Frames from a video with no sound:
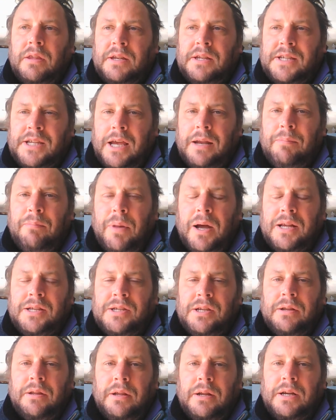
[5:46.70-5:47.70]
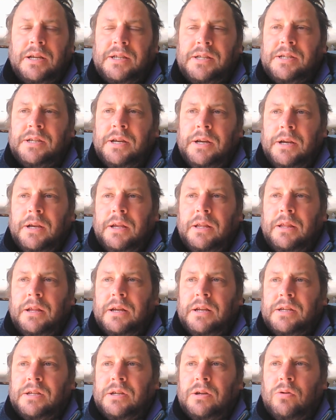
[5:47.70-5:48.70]
dead matter that
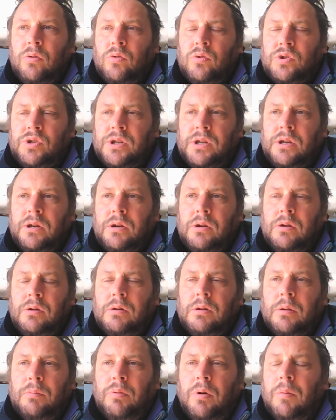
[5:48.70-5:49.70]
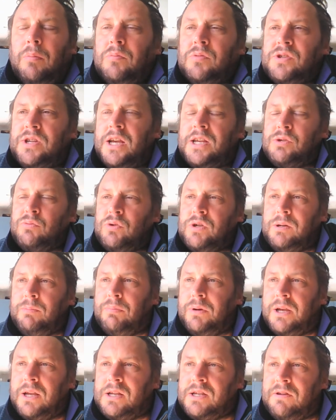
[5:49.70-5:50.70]
is causing you the problems. As we
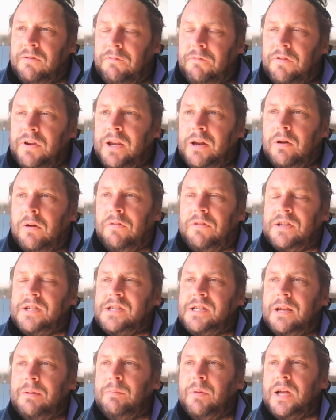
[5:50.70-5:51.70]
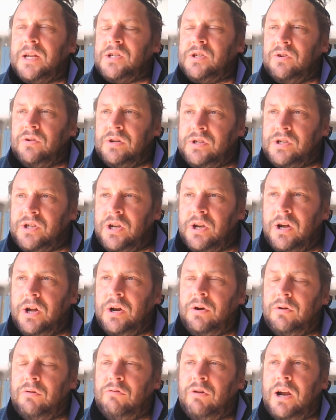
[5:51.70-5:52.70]
begin to feed off this dead matter and
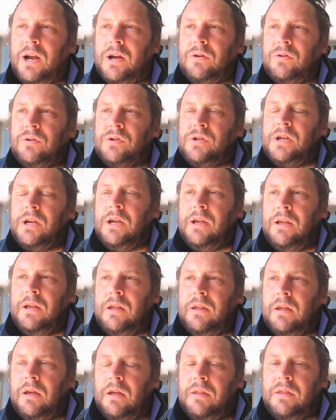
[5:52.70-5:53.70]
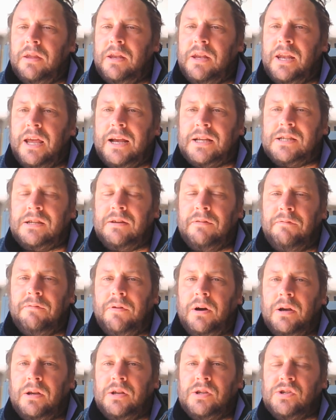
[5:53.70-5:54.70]
turn around the negative
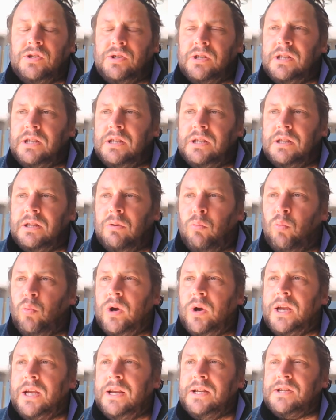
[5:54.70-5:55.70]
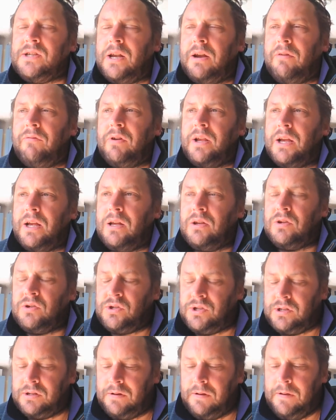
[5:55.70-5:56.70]
vines, the weeds and everything
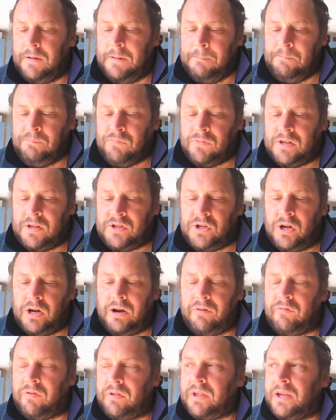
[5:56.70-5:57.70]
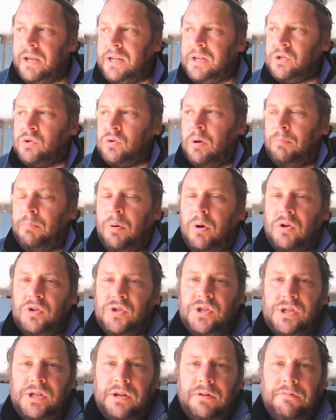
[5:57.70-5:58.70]
else, and turn everything into a
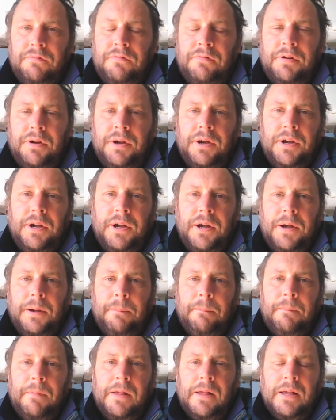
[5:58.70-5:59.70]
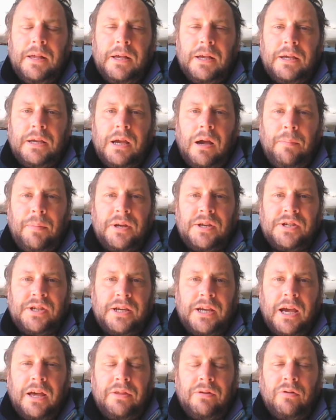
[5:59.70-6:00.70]
positive coming
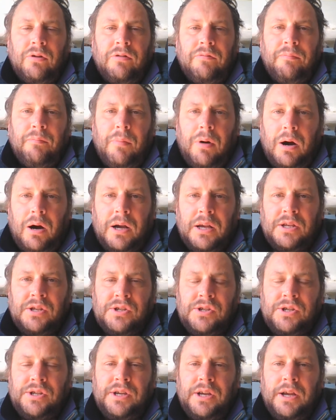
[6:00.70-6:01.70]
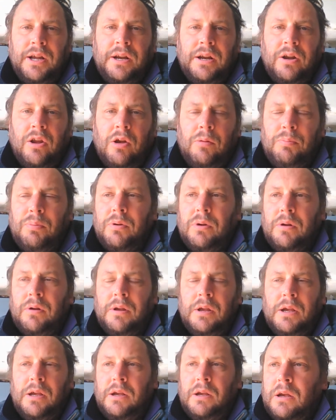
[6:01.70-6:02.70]
together of minds in an
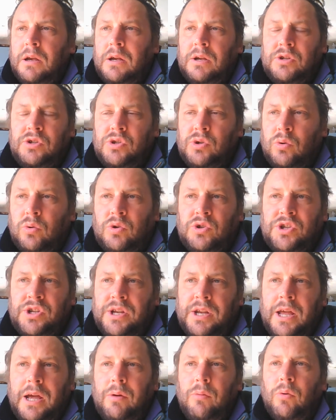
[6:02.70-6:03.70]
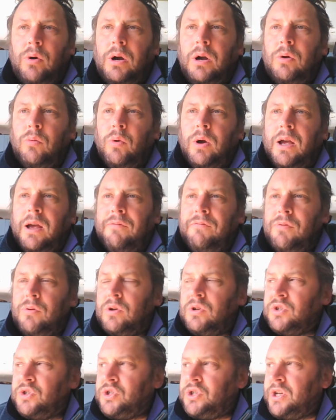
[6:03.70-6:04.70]
open source network where
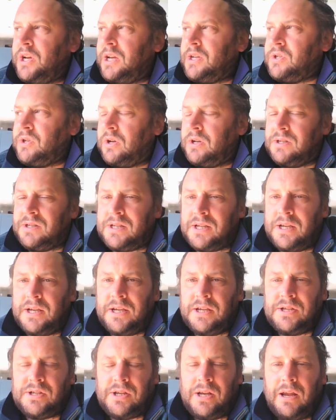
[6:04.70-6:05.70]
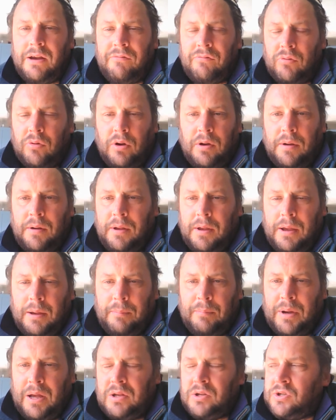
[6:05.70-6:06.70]
everyone shares ideas and everyone
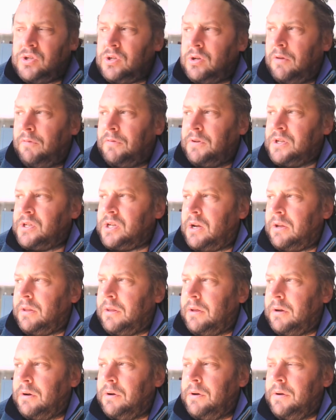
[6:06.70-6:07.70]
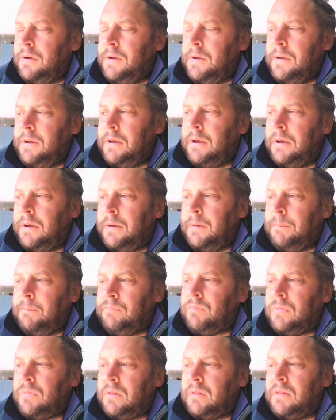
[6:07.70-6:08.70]
bounces off each other, and
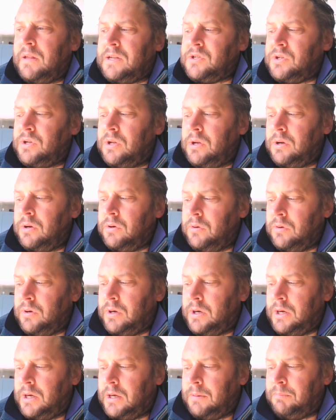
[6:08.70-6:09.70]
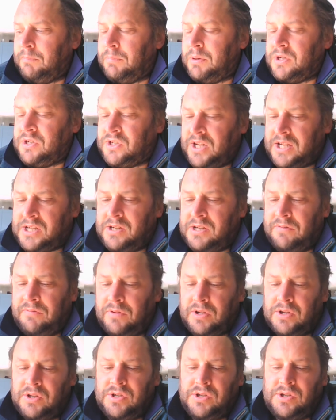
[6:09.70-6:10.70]
there's no
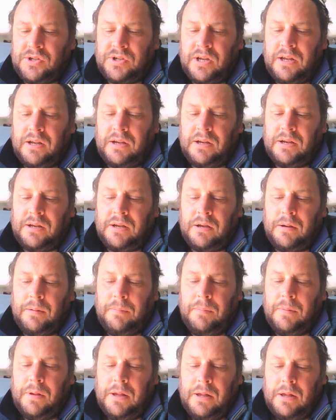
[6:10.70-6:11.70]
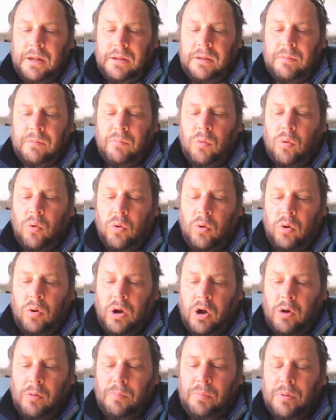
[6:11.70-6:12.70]
possessiveness, and the
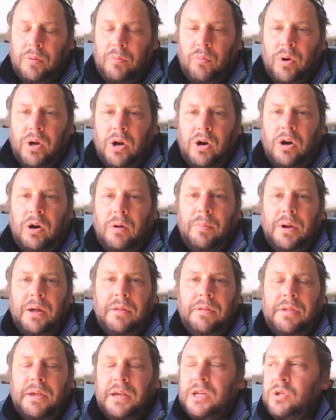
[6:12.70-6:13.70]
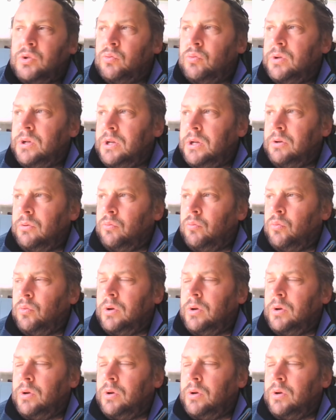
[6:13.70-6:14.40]
more open we are about things we